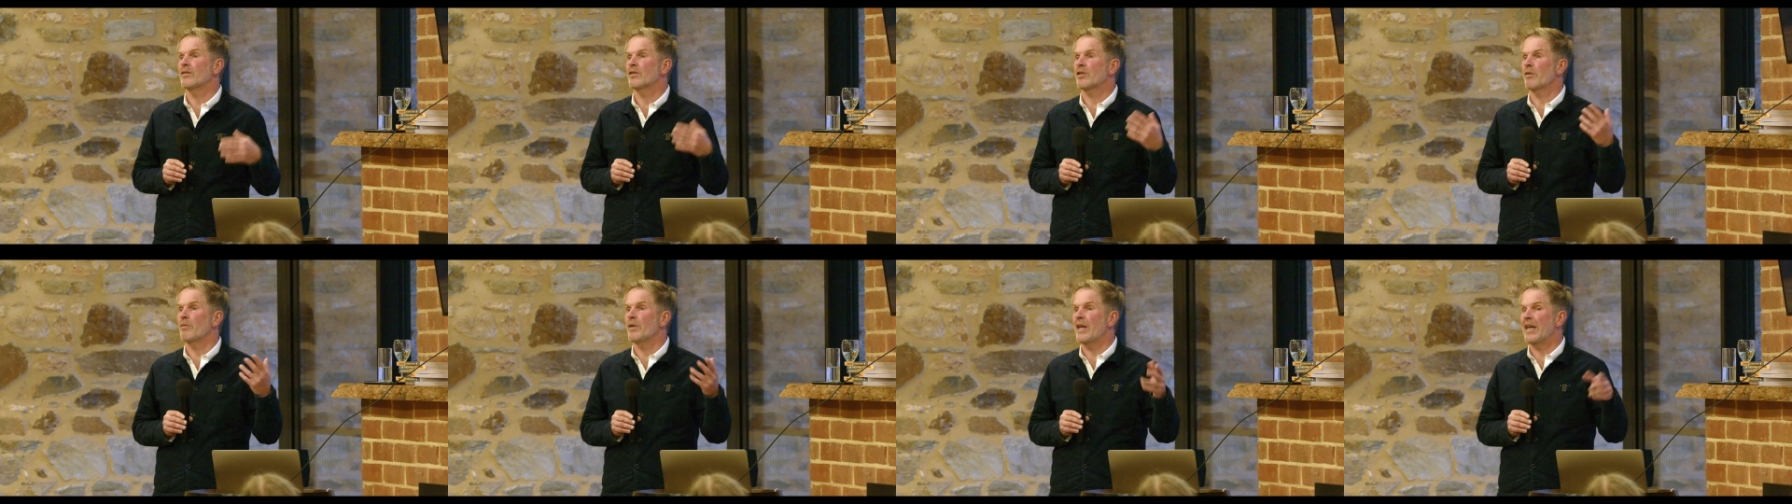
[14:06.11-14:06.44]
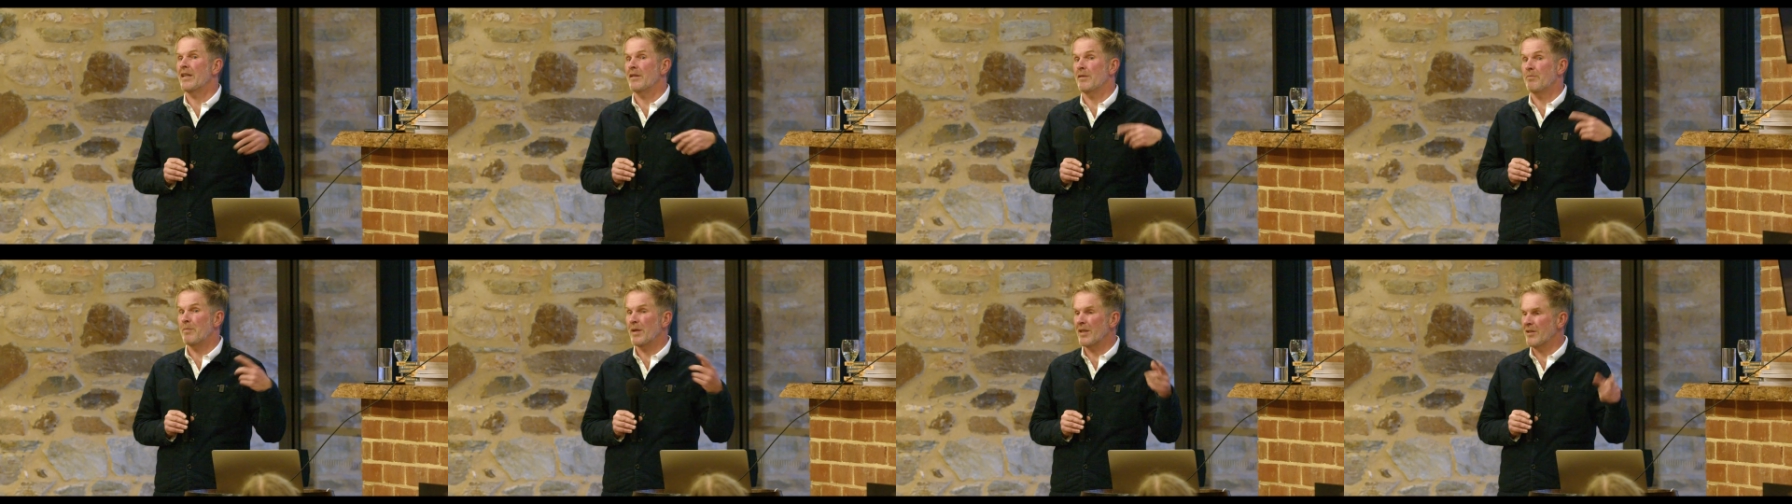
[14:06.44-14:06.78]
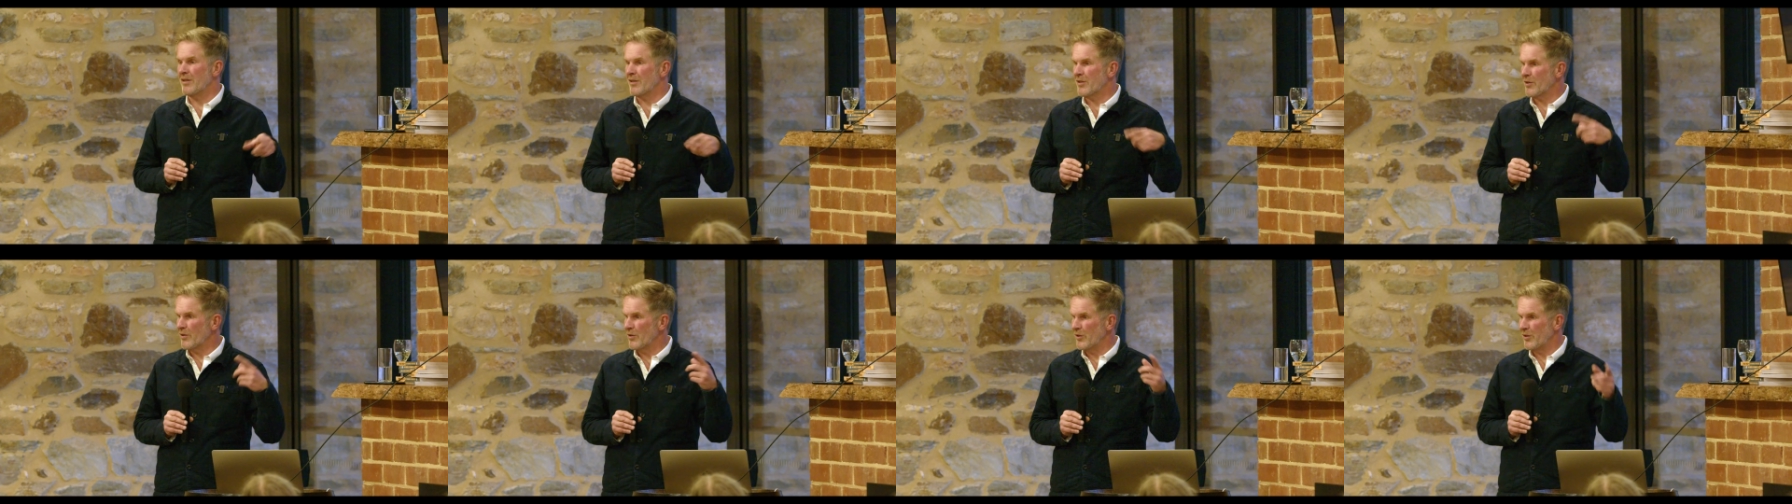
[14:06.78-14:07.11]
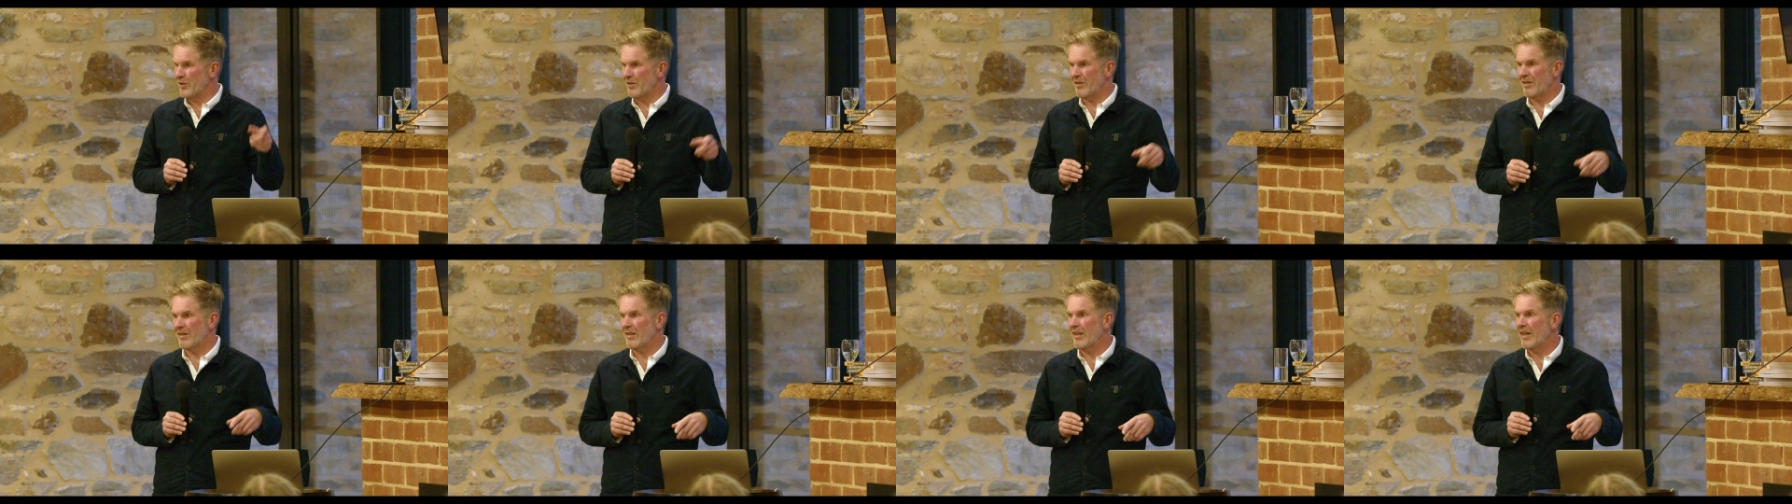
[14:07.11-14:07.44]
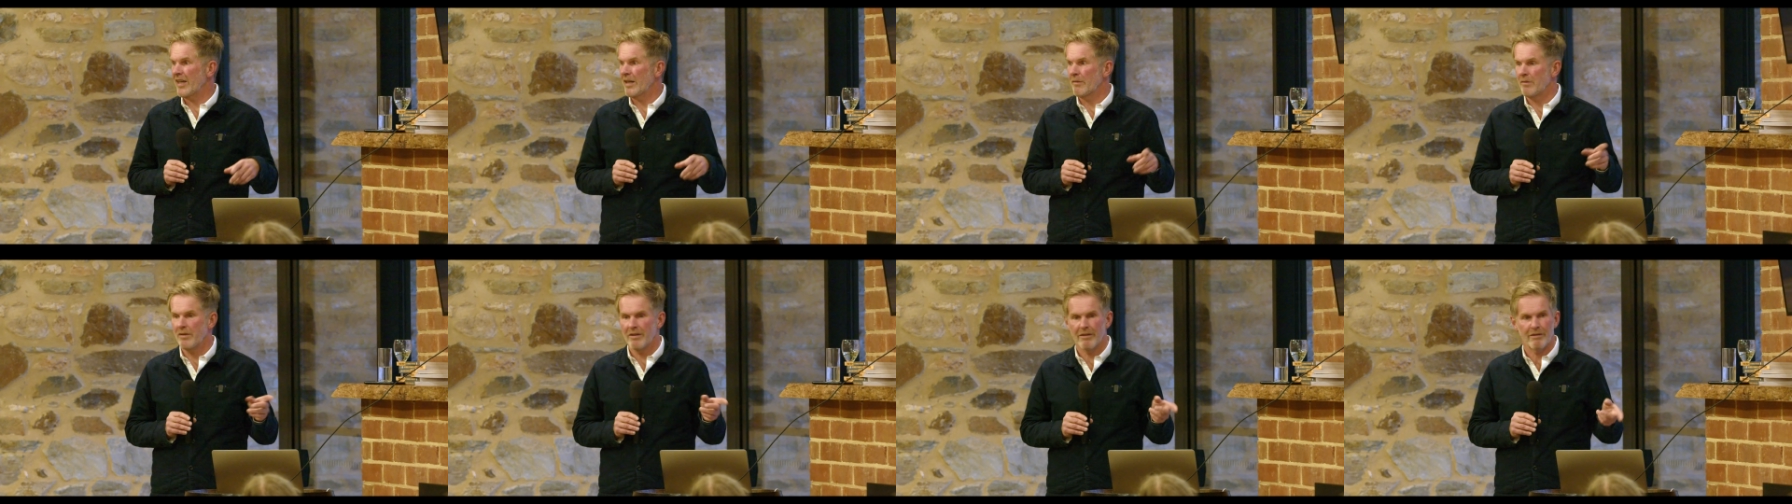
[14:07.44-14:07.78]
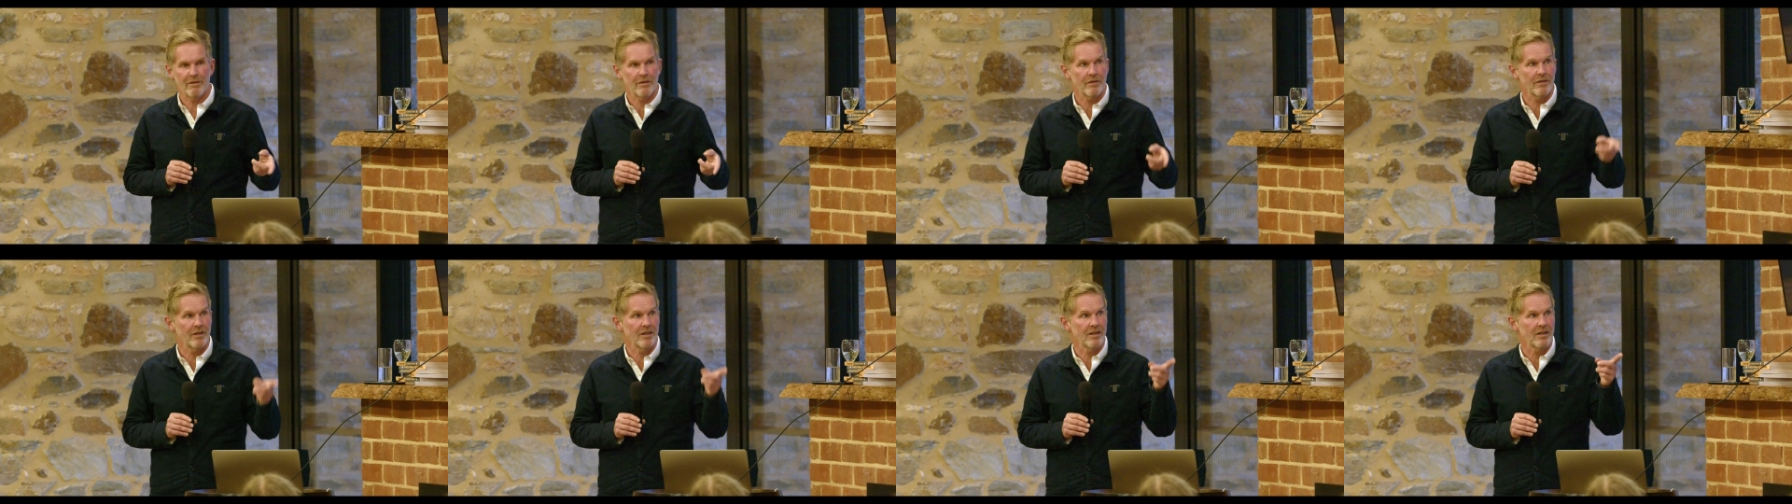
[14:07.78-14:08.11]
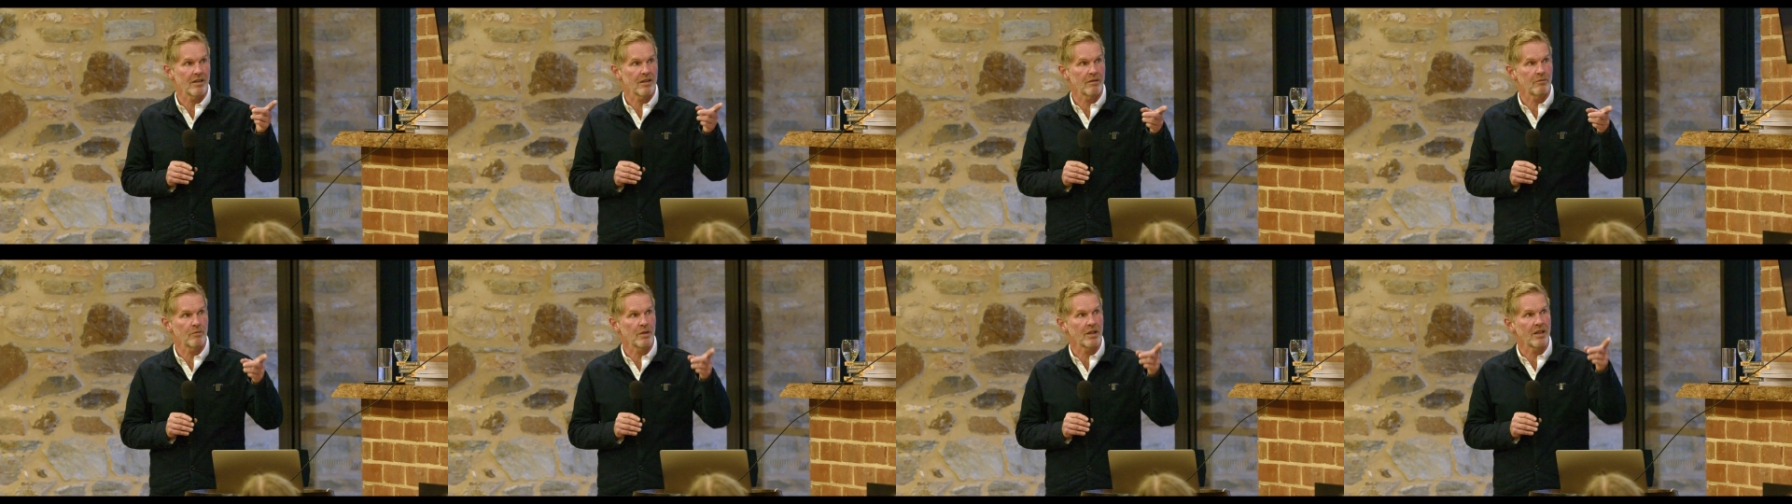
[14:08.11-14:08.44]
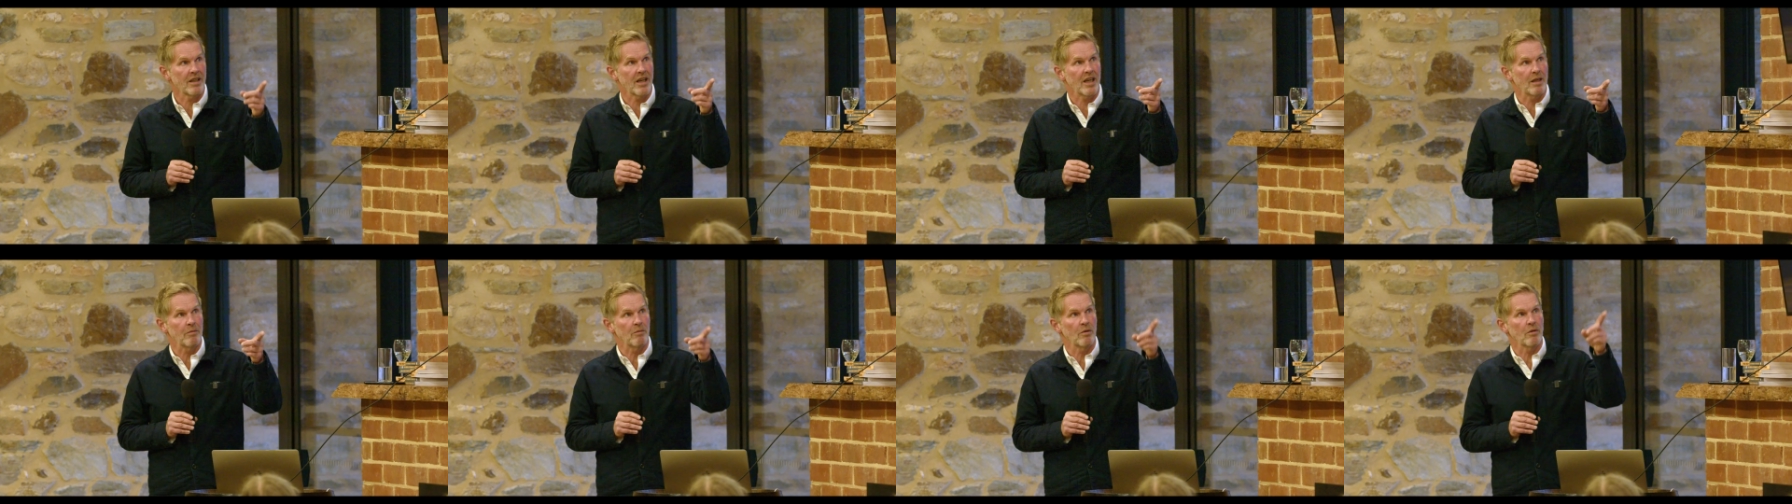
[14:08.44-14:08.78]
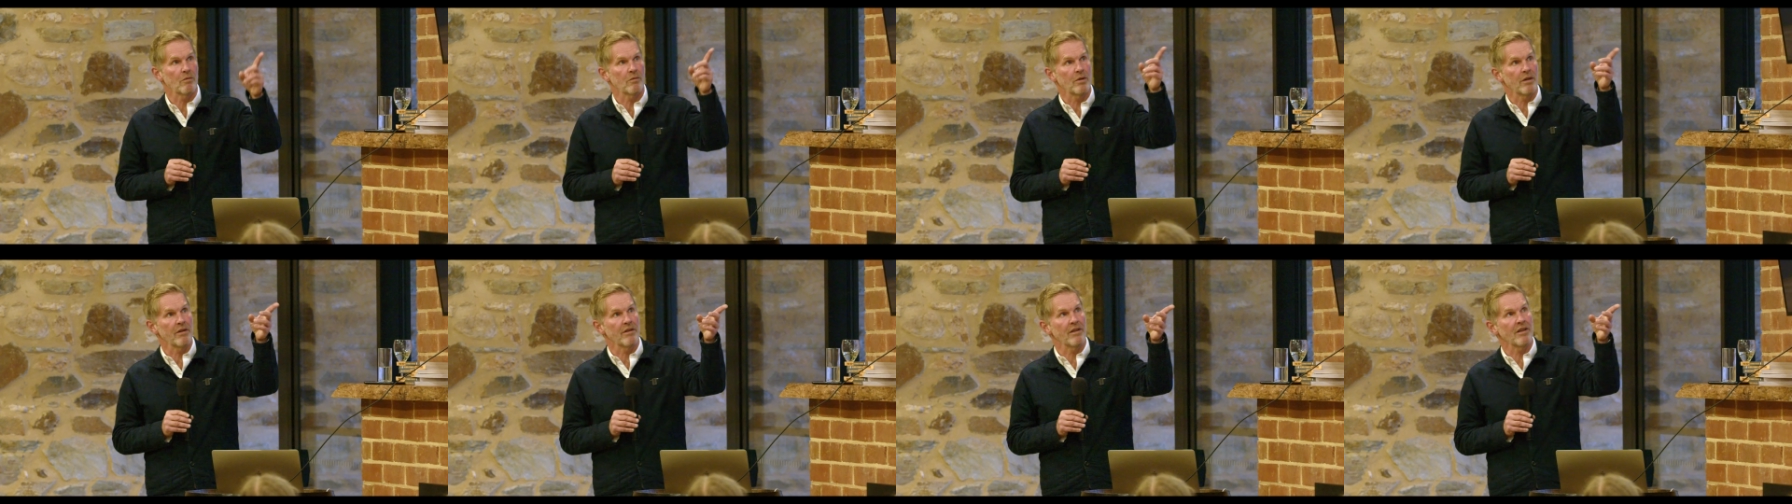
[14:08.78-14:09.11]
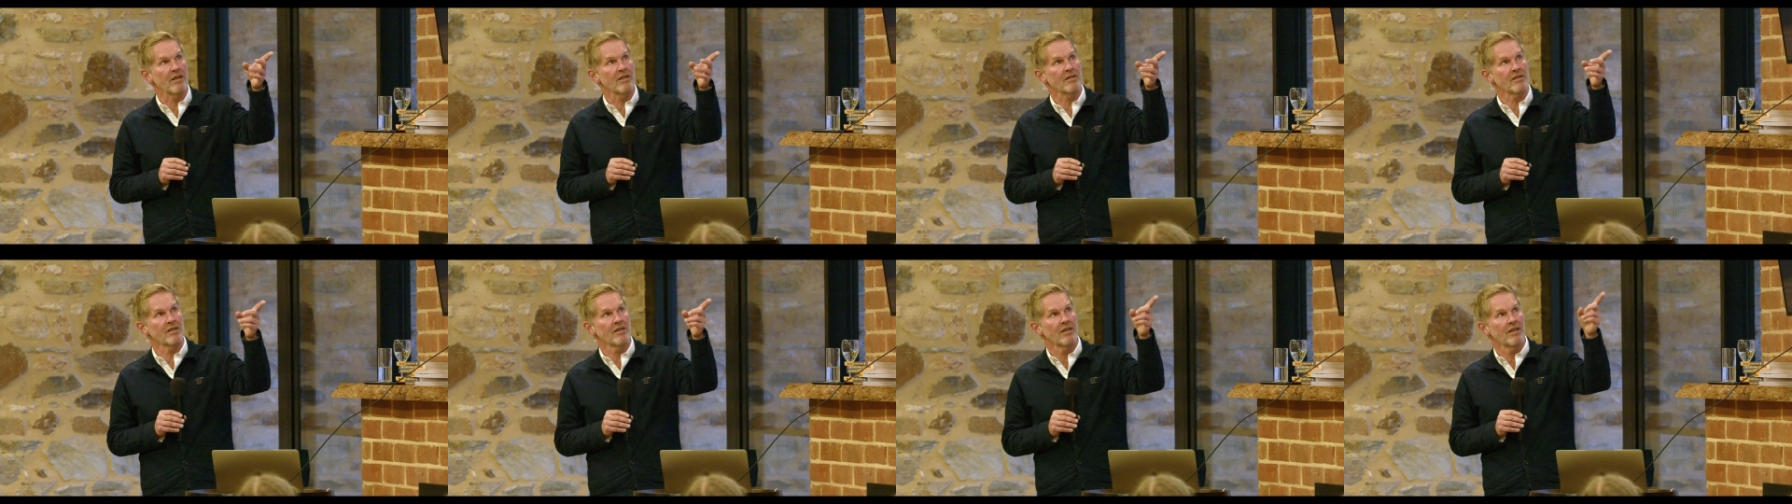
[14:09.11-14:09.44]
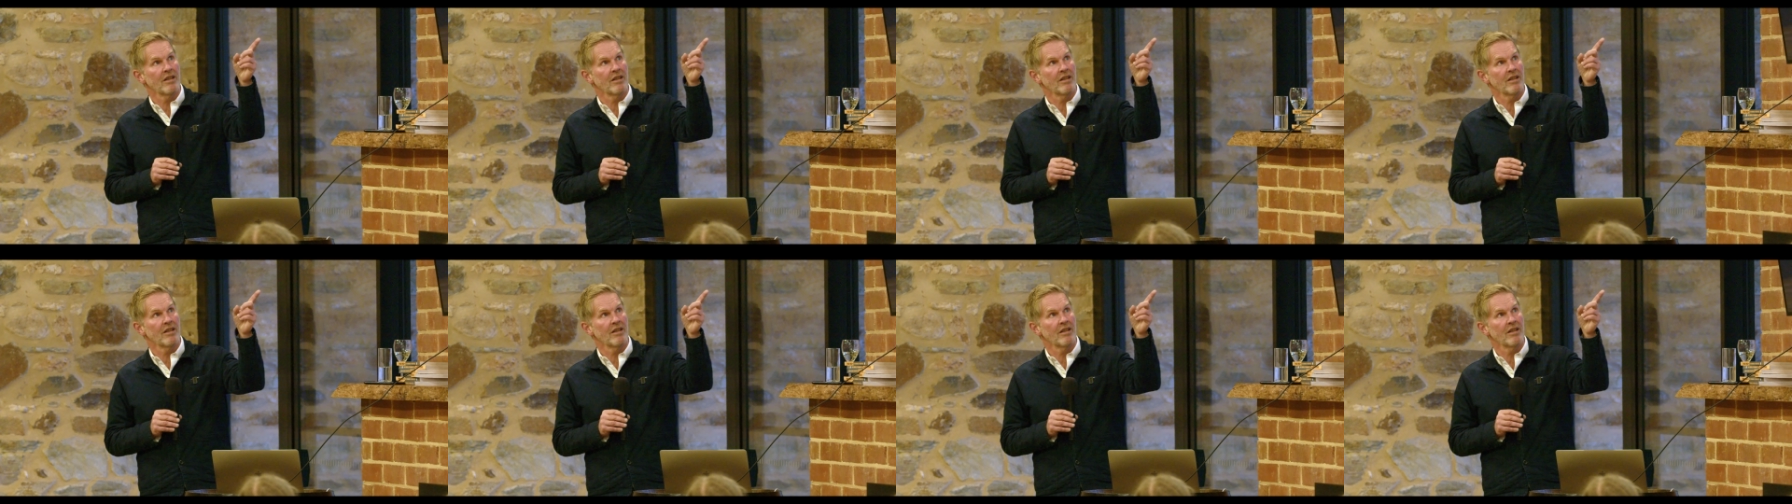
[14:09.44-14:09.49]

so we had a big discussion online with everything, and we came up with this.